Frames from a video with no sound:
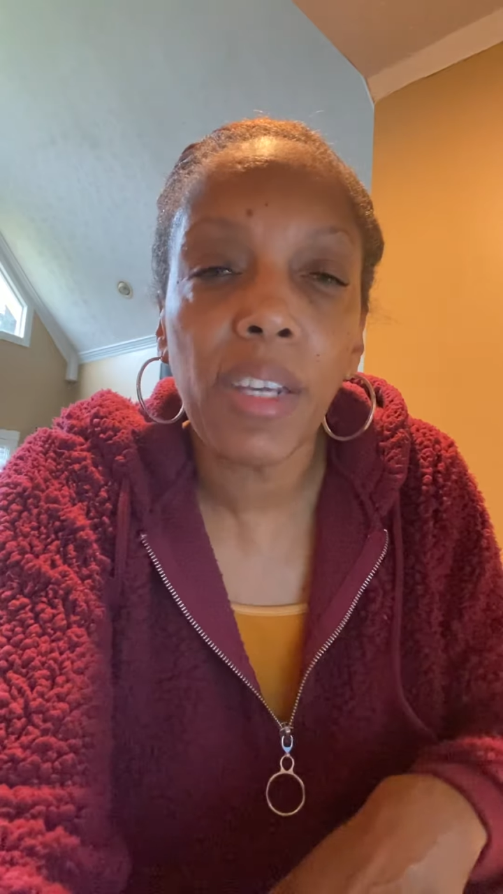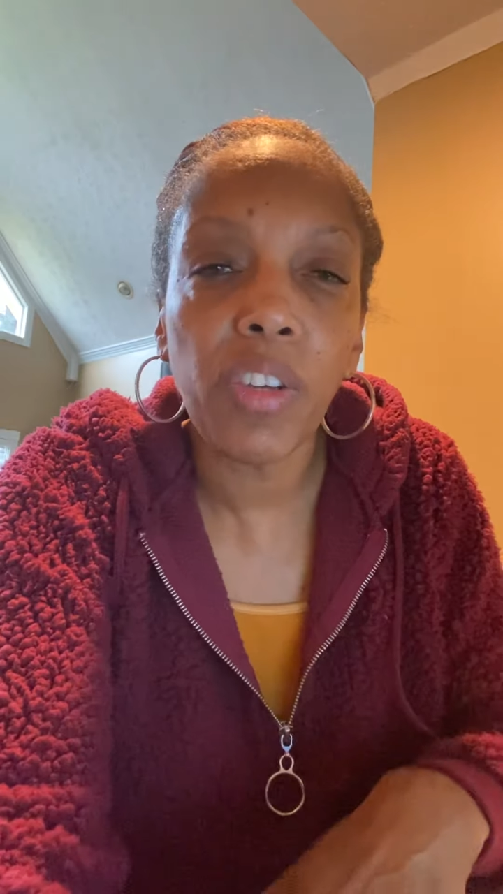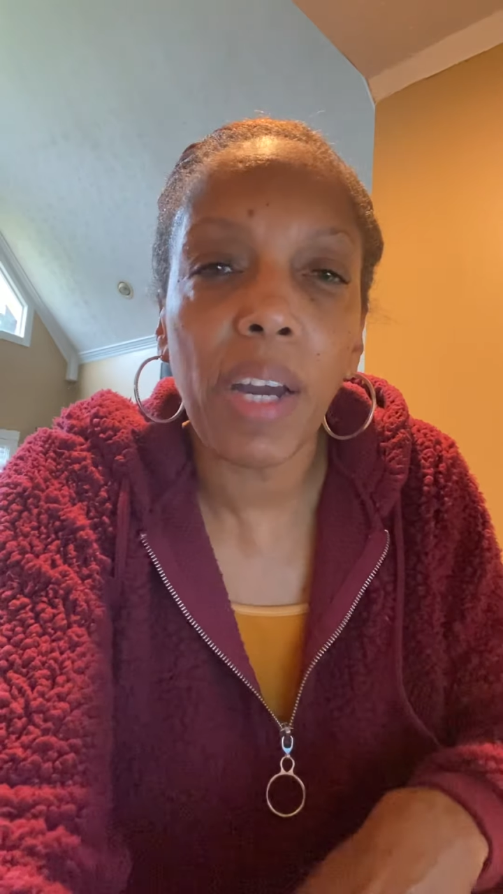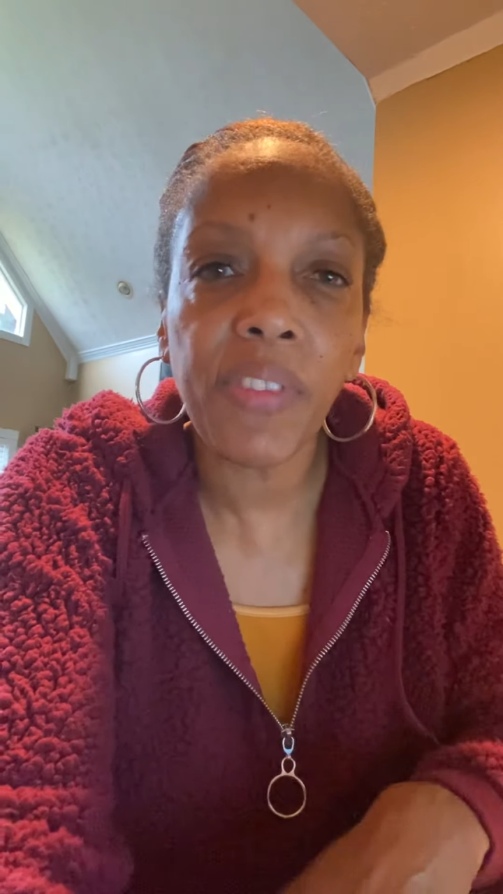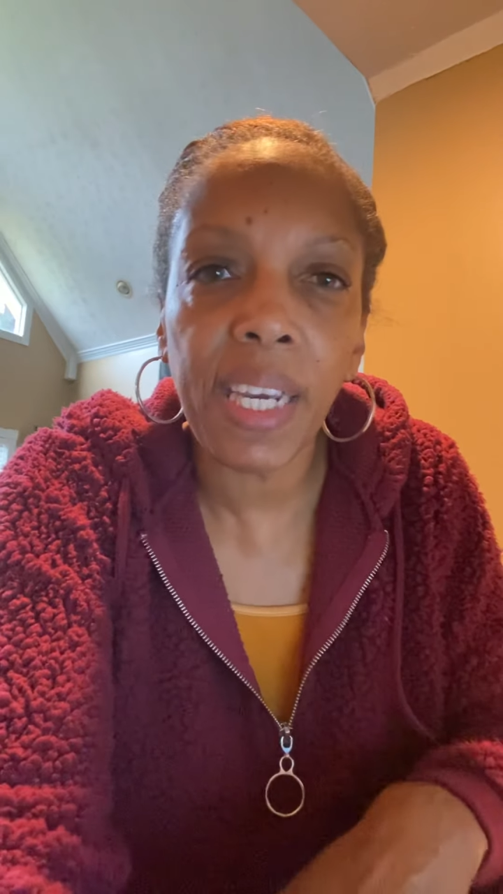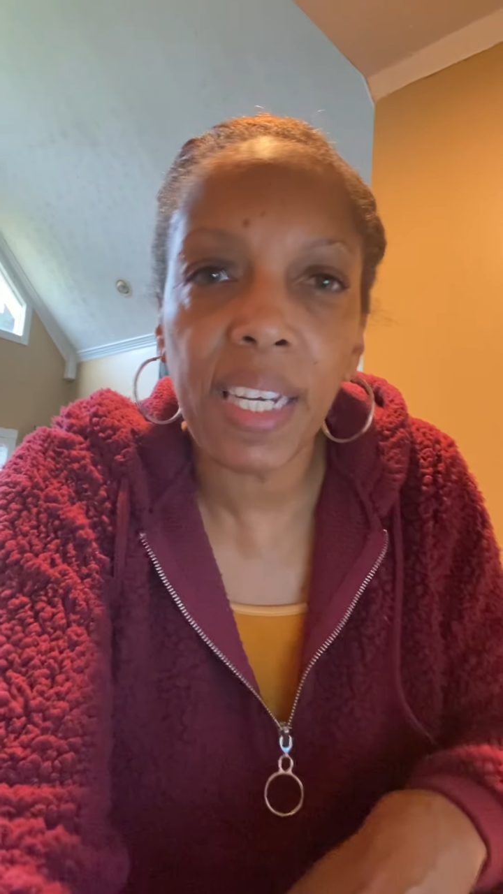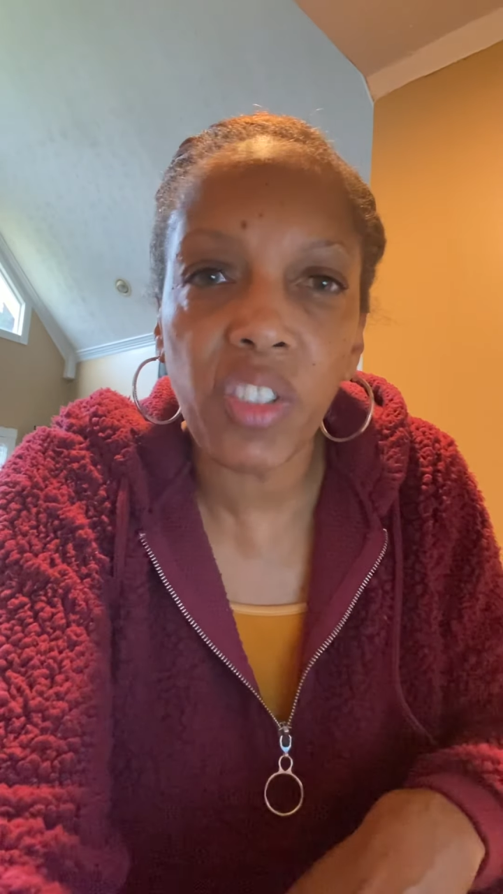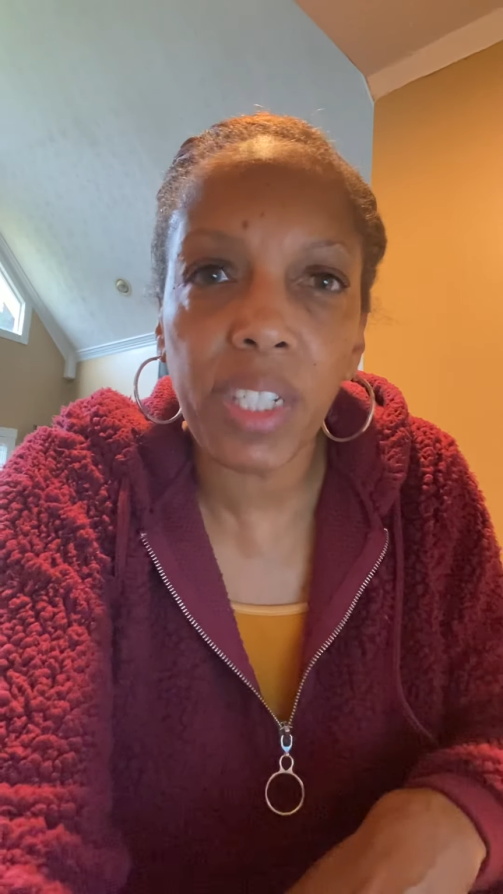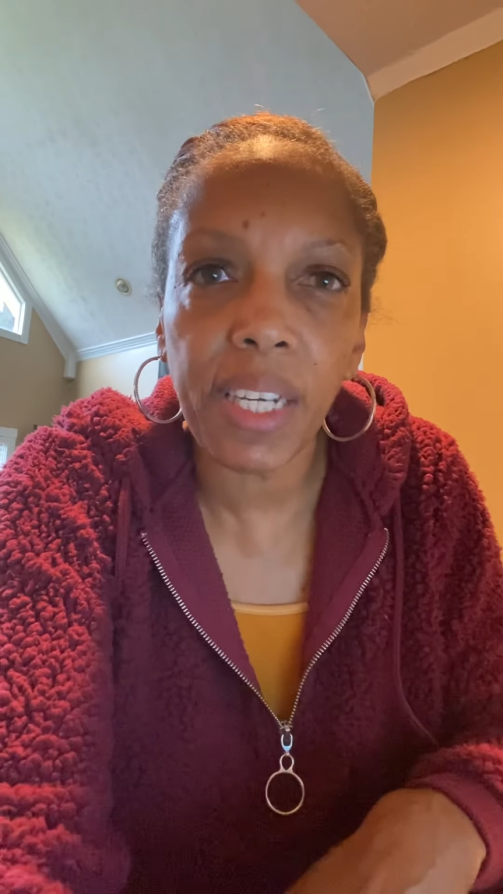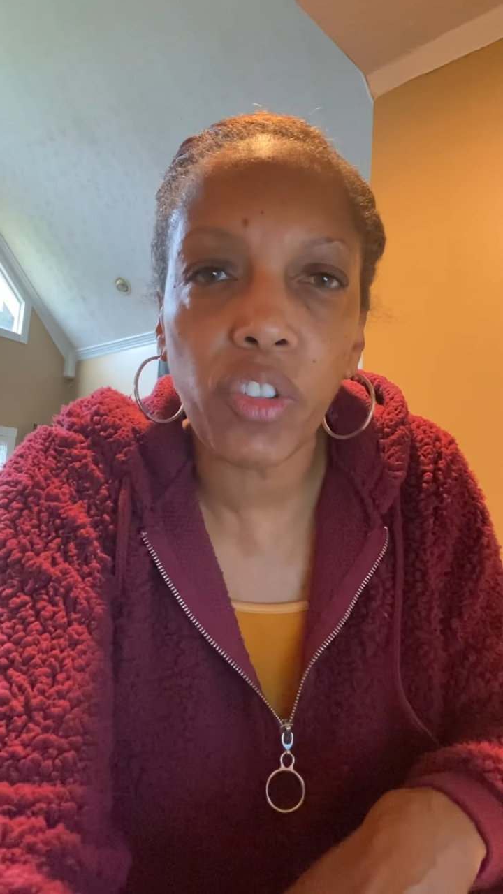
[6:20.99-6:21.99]
You have to
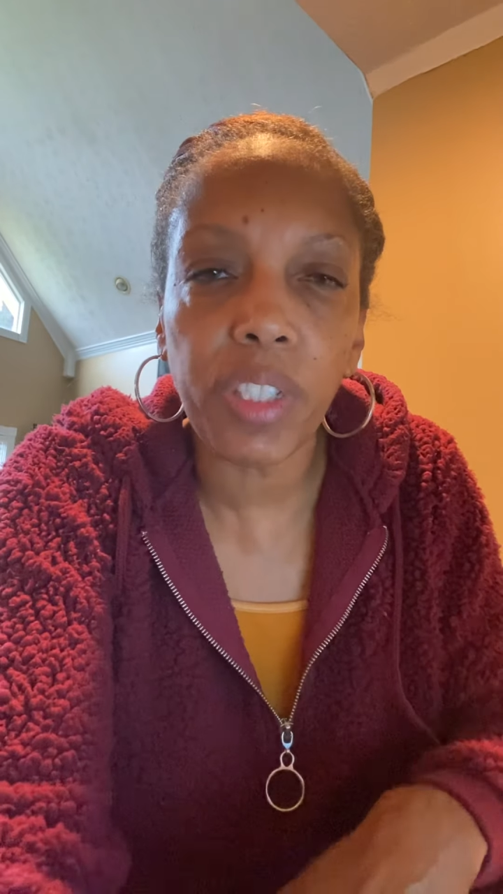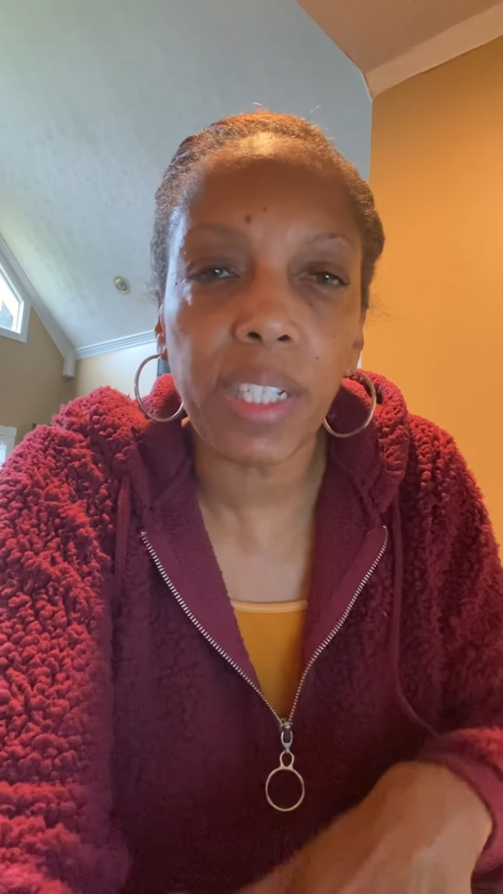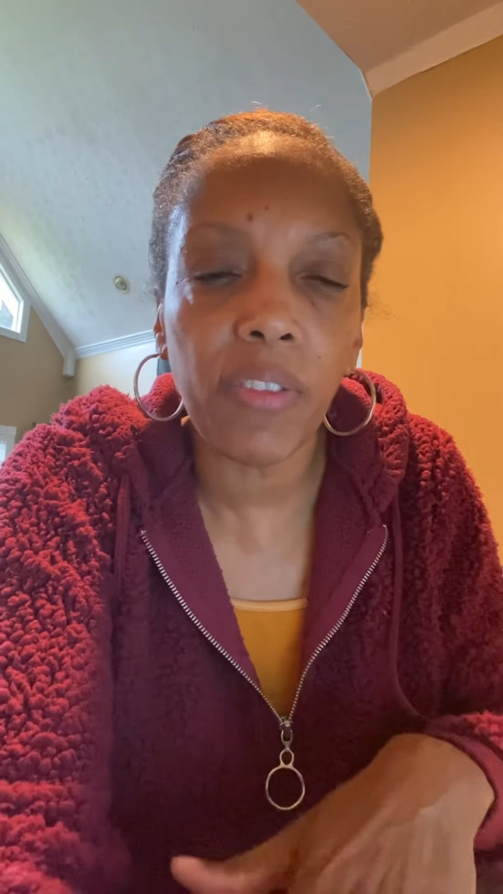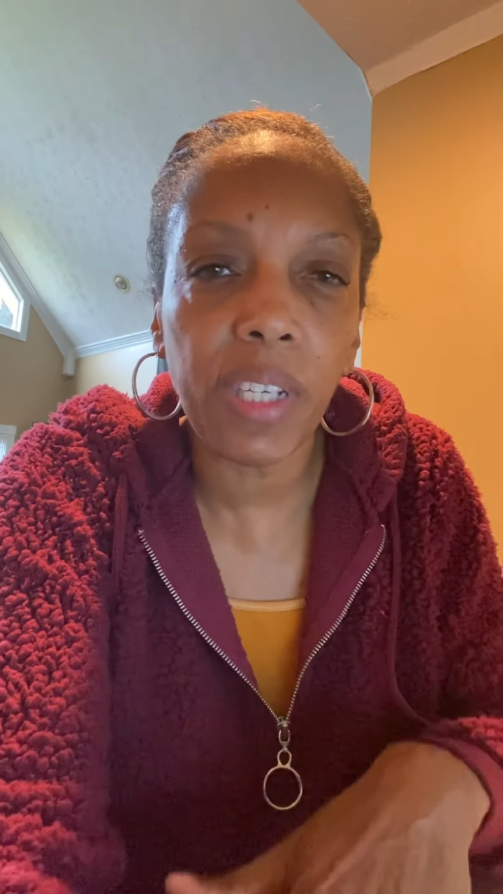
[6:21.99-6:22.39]
educate yourself,